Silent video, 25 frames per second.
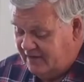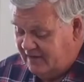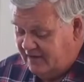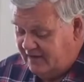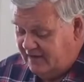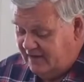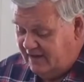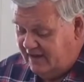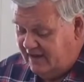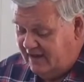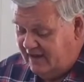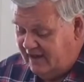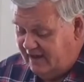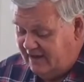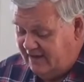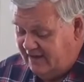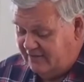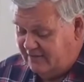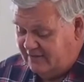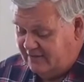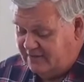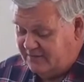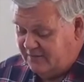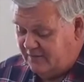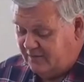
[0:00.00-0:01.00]
He had a
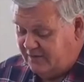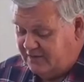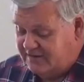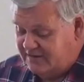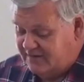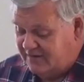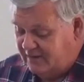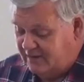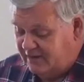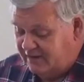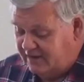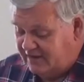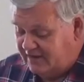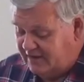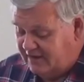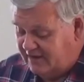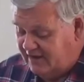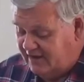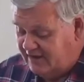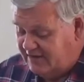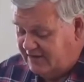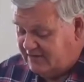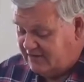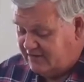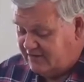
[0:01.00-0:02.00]
responsibility
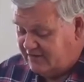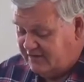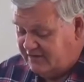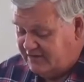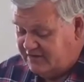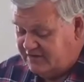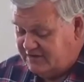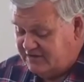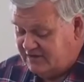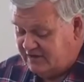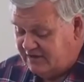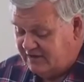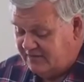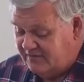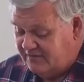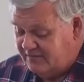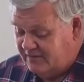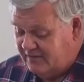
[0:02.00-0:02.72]
as a Christian.